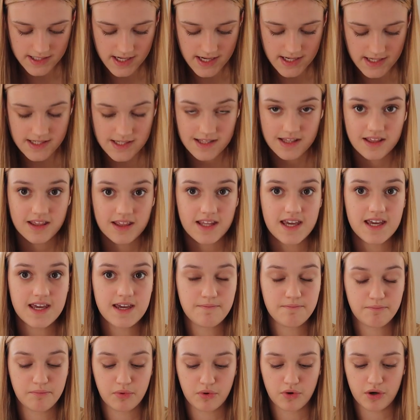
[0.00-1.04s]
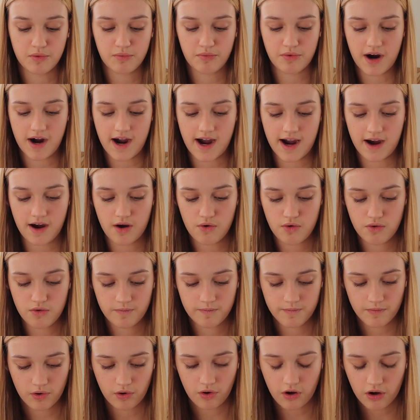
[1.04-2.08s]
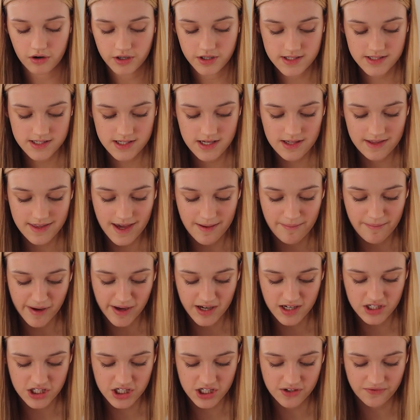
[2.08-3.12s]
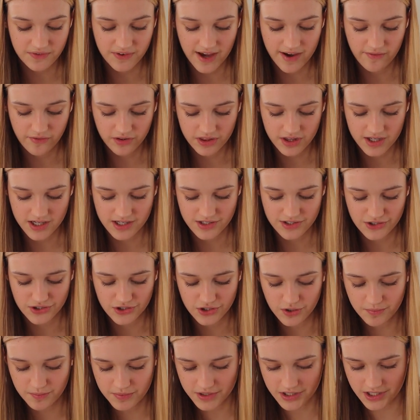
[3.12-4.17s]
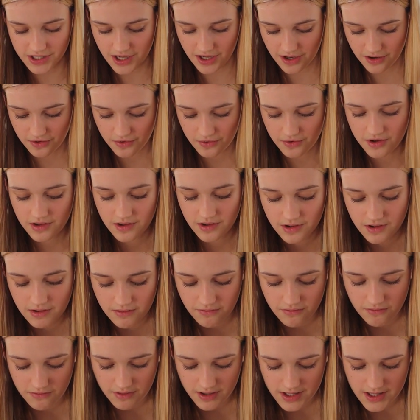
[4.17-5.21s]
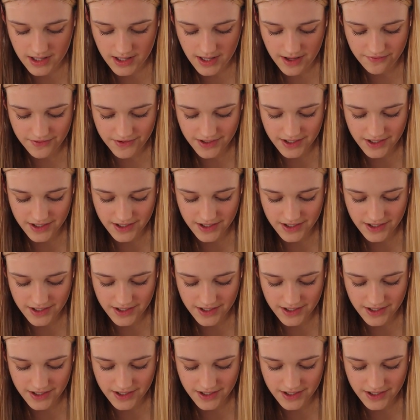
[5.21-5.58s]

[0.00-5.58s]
is the Boy Brow. Honestly, their packaging for everything is super cute. Really love